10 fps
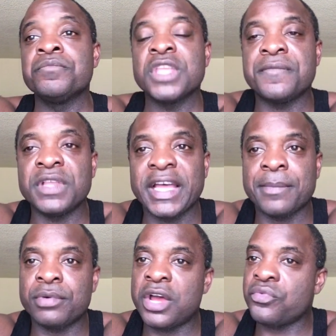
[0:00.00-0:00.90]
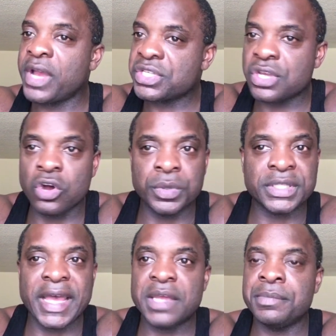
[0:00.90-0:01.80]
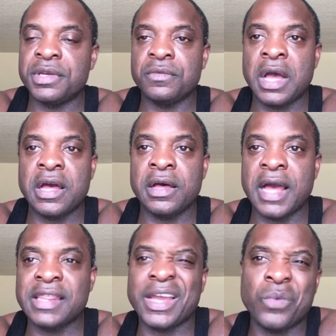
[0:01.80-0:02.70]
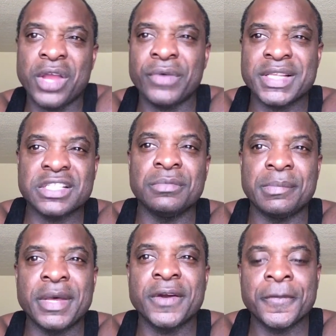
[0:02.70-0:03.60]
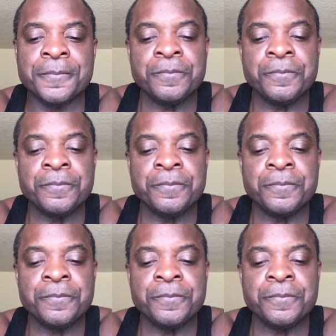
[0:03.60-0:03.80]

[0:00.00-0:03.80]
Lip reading: If you like brown rice, go with that. But I like white rice a little bit better.